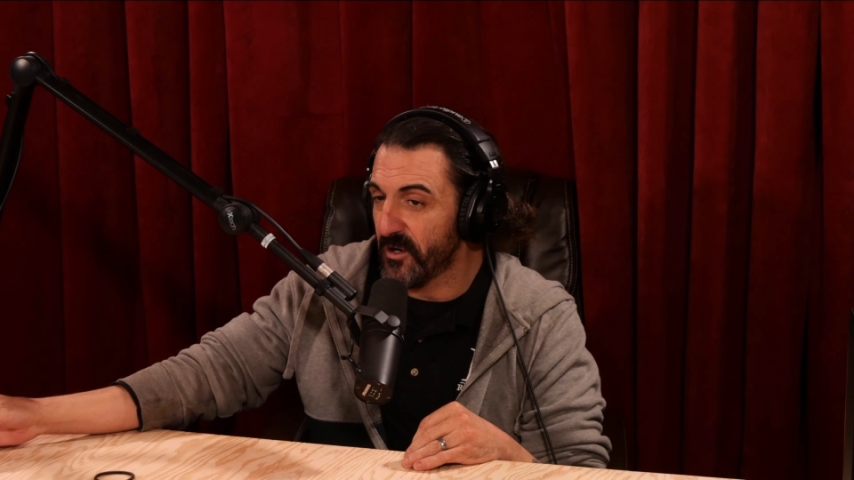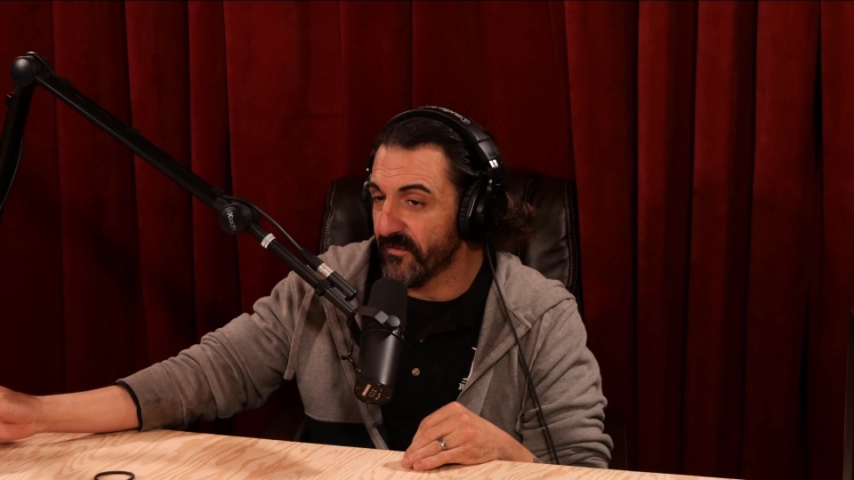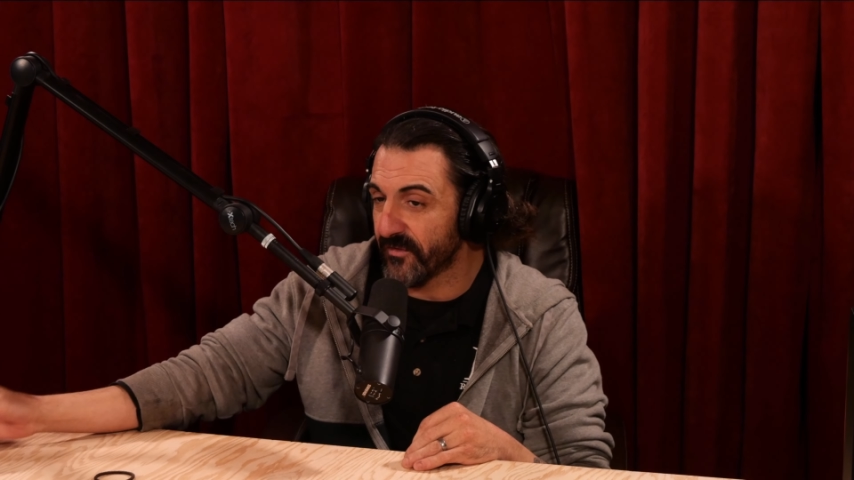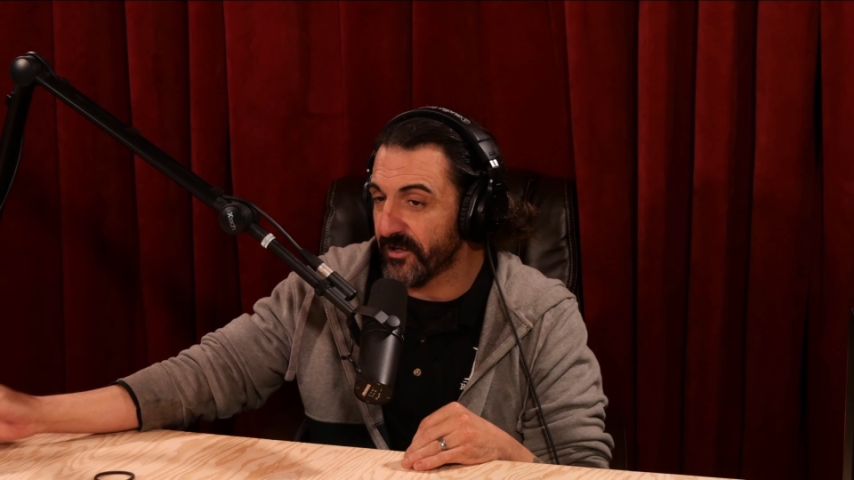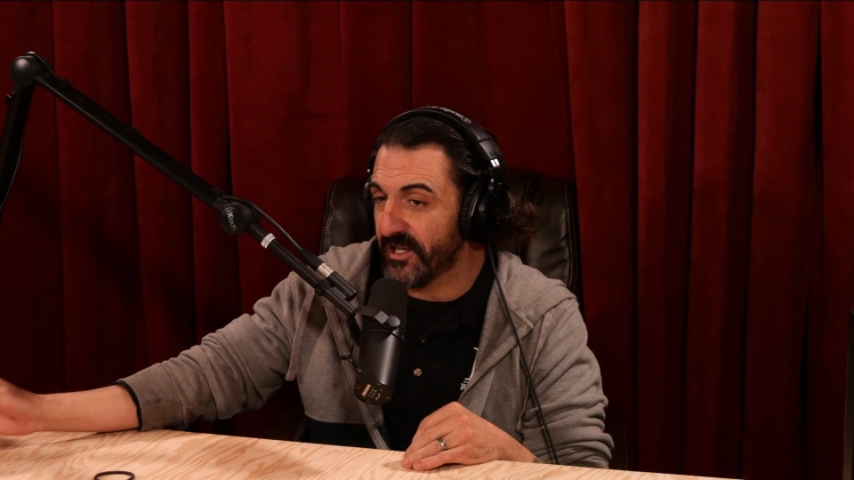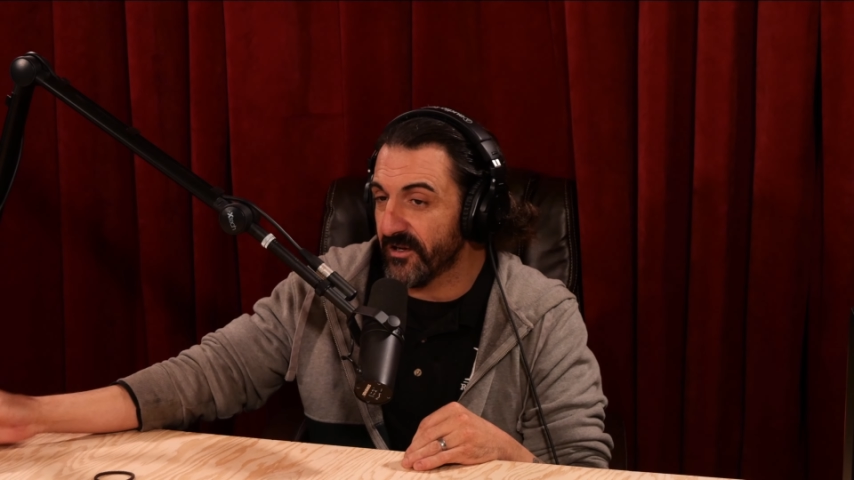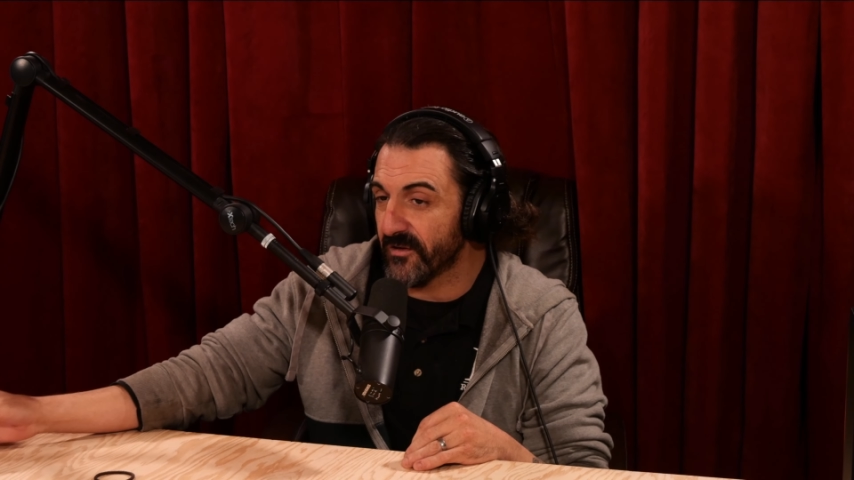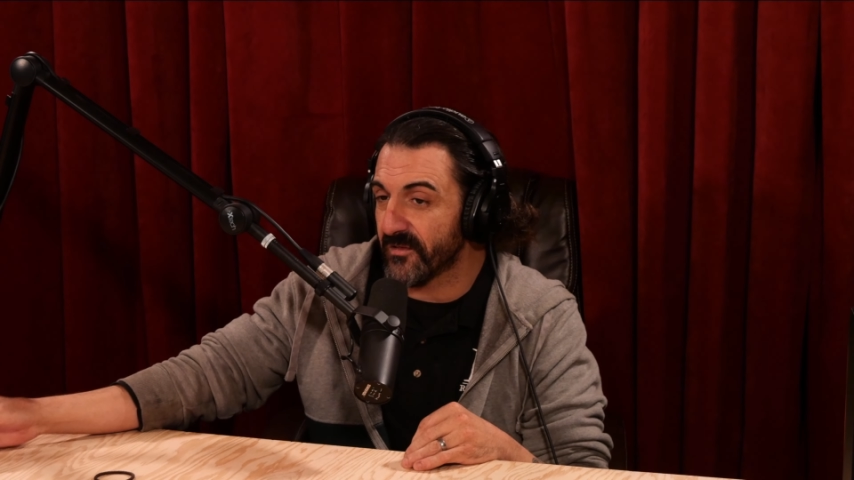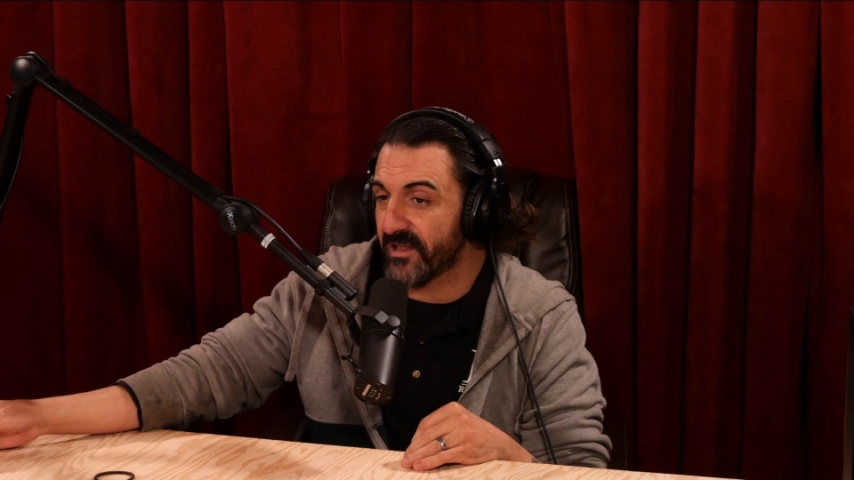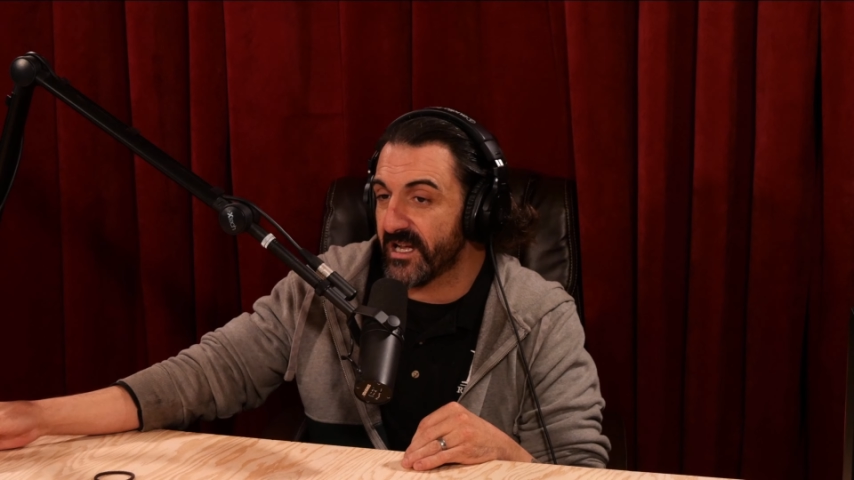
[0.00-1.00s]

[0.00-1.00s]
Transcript: over here